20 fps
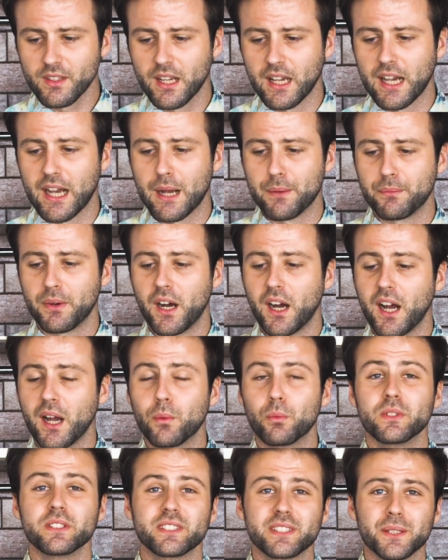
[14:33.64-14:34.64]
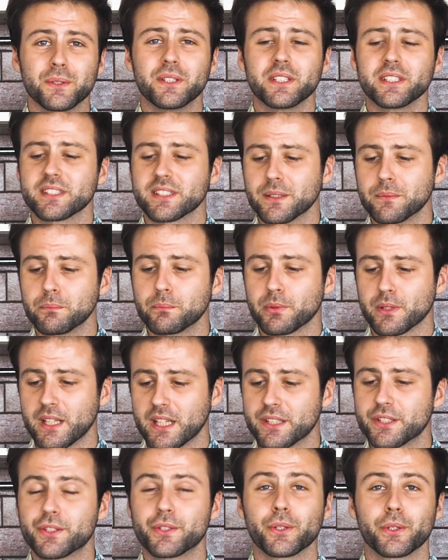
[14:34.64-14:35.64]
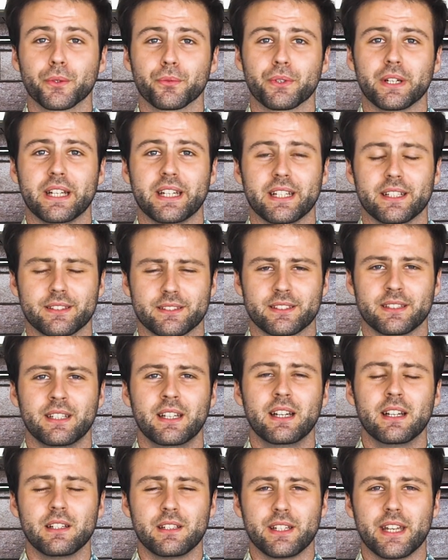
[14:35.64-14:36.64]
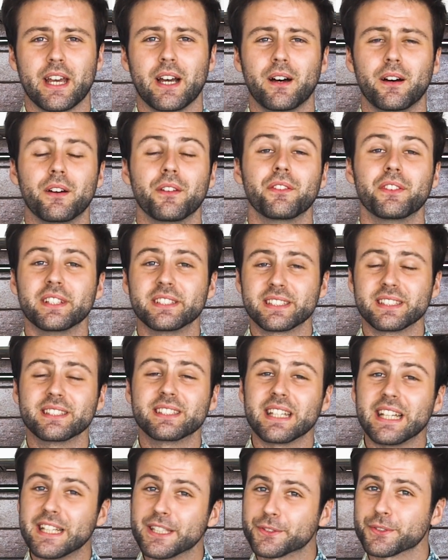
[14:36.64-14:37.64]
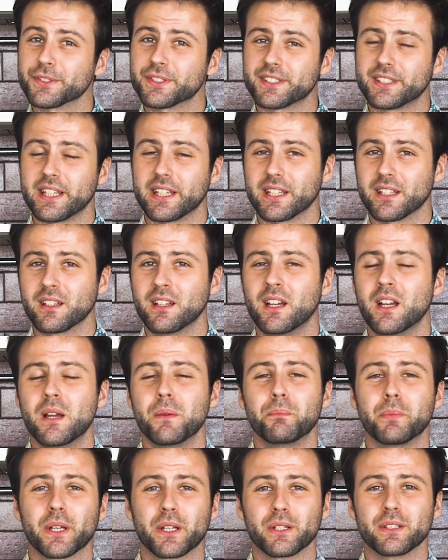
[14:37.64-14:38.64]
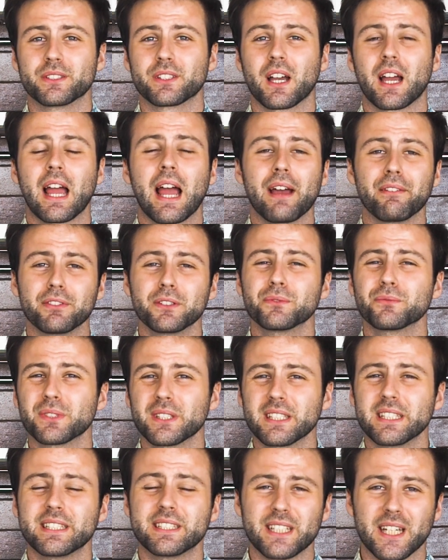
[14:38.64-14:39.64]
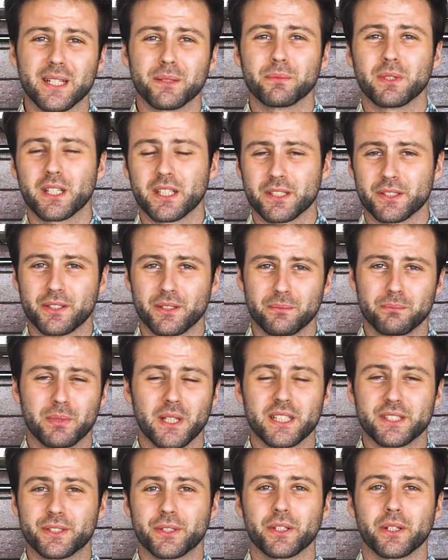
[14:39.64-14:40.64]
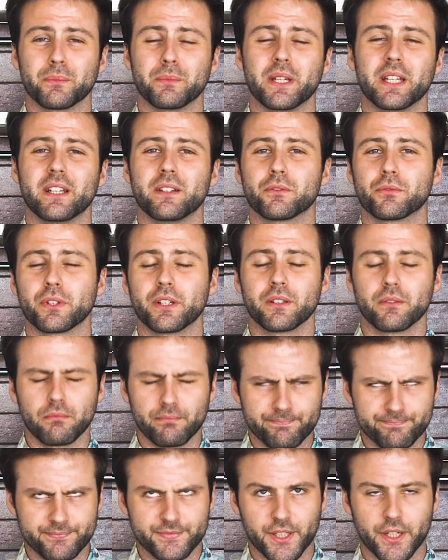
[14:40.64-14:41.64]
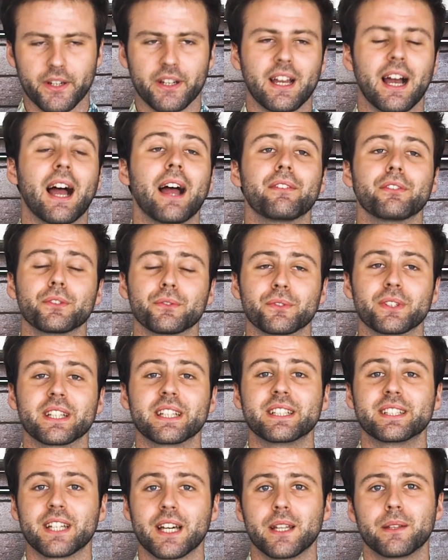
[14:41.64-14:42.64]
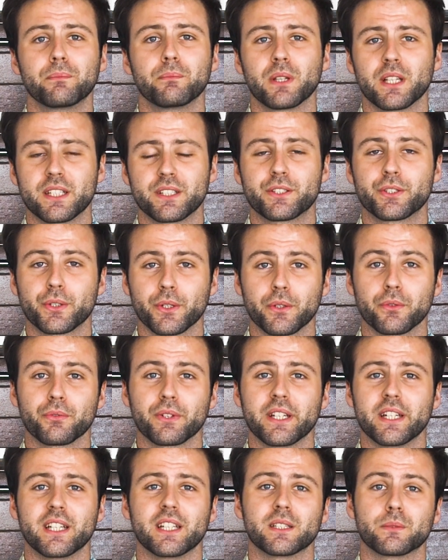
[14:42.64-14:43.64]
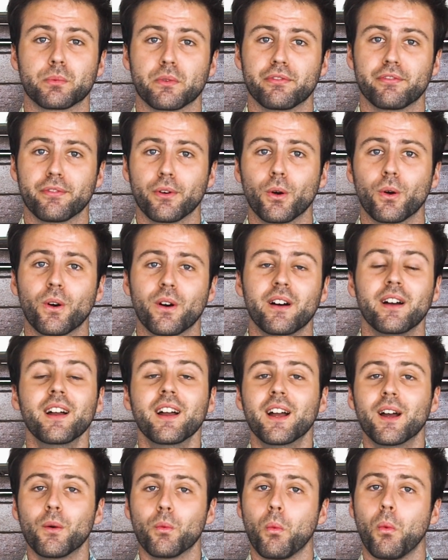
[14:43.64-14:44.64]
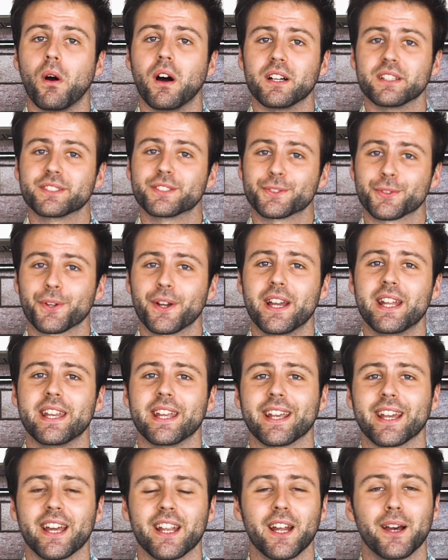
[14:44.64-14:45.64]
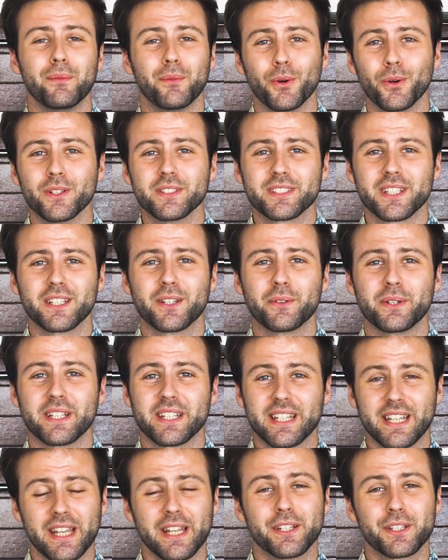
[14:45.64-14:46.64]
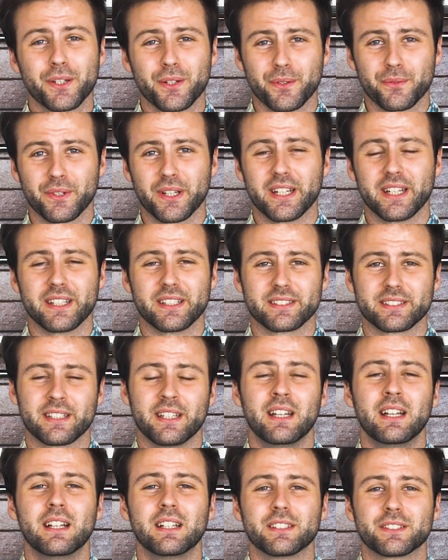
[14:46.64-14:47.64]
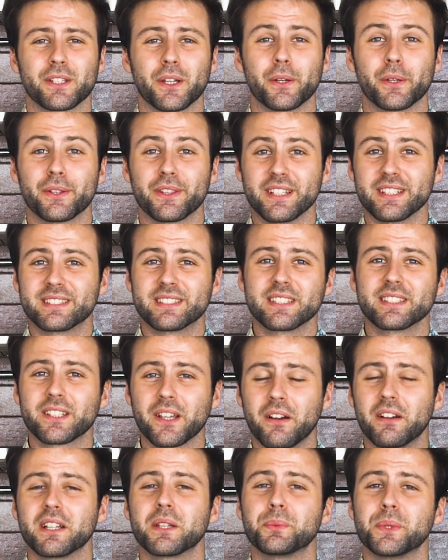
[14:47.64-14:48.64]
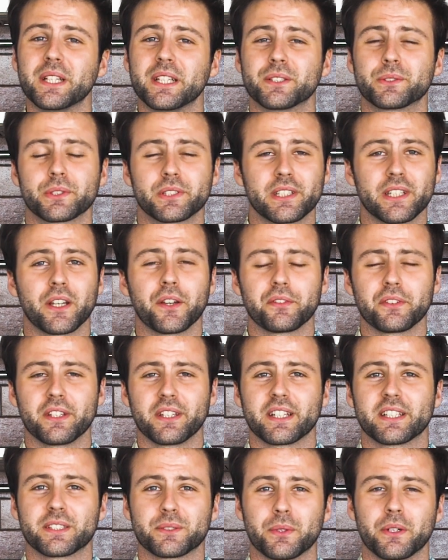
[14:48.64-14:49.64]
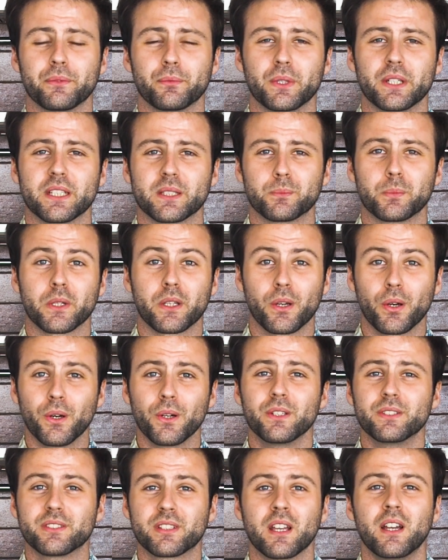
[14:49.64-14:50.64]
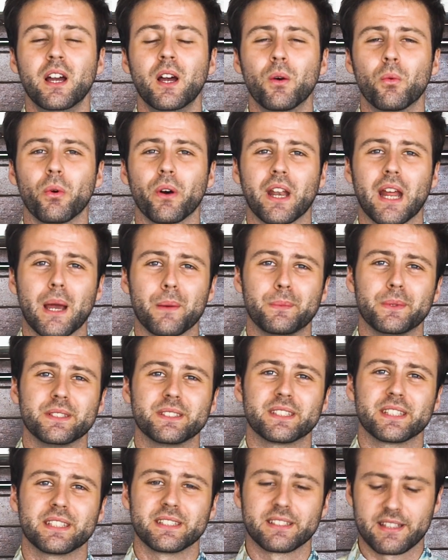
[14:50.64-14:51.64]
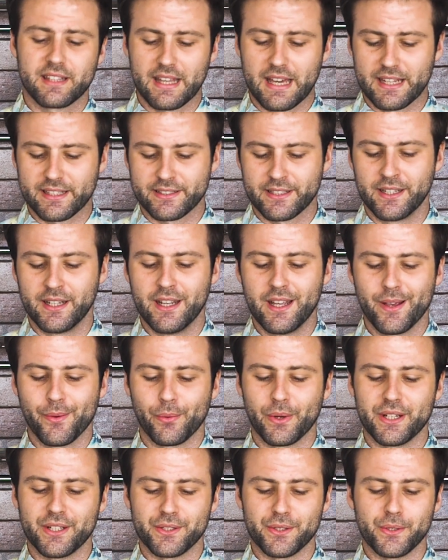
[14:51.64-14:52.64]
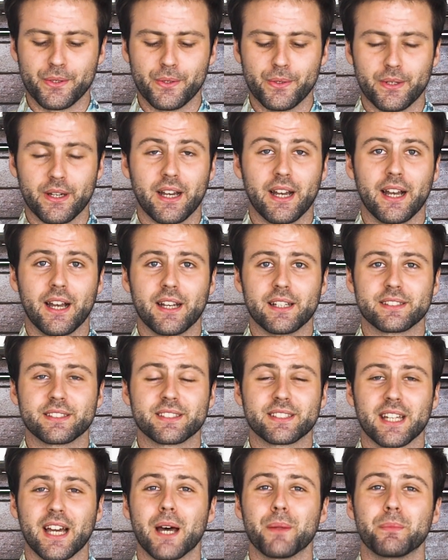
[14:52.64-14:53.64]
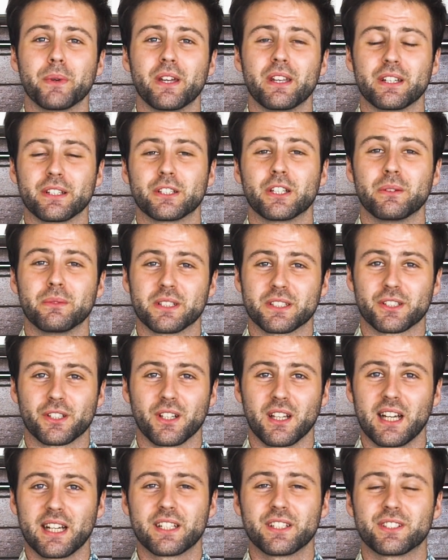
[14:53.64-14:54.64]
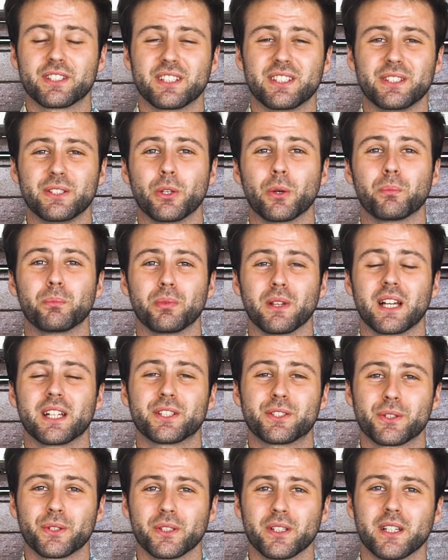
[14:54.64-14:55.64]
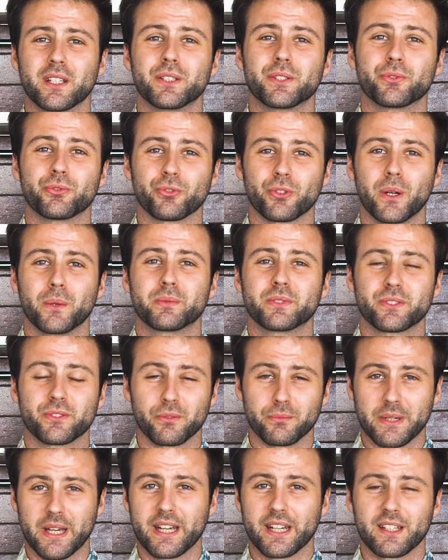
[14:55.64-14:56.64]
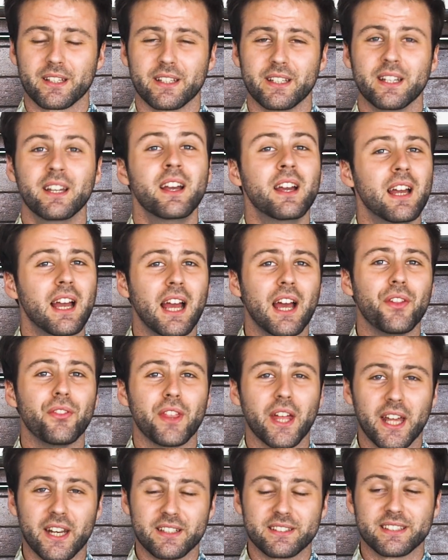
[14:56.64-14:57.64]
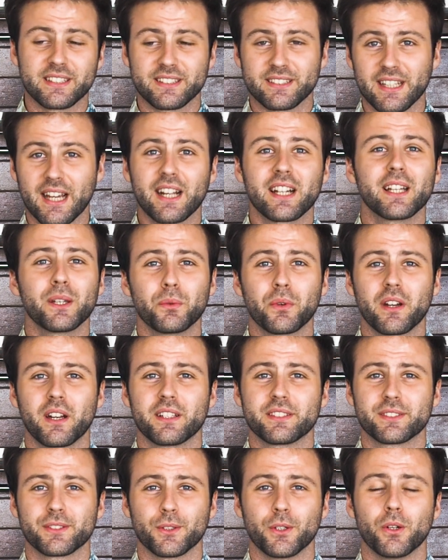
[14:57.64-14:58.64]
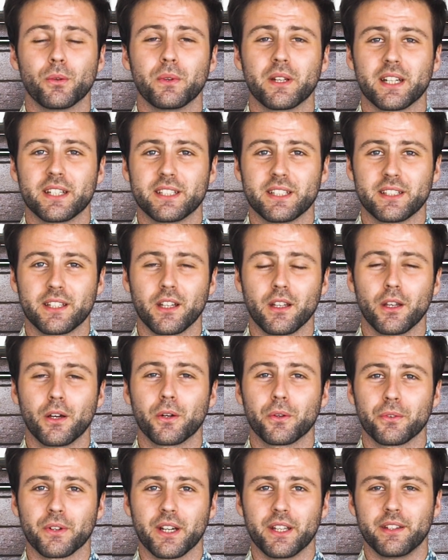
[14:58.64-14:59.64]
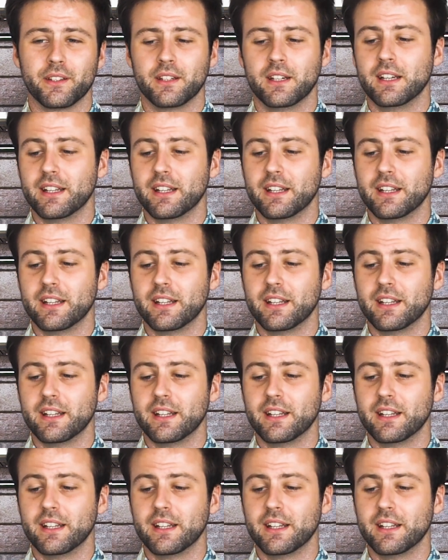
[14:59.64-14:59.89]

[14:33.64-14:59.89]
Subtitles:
I was doing some blood sugar readings. Now, this is interesting because I haven't really done blood sugar I haven't really done blood sugar readings before whilst training, and I'm also doing ketone readings. So this is going to be interesting over the next 12 weeks, because what happens is that when you start burning too much glycogen, your blood sugar drops dramatically. And that is exactly what I saw when I did the long run.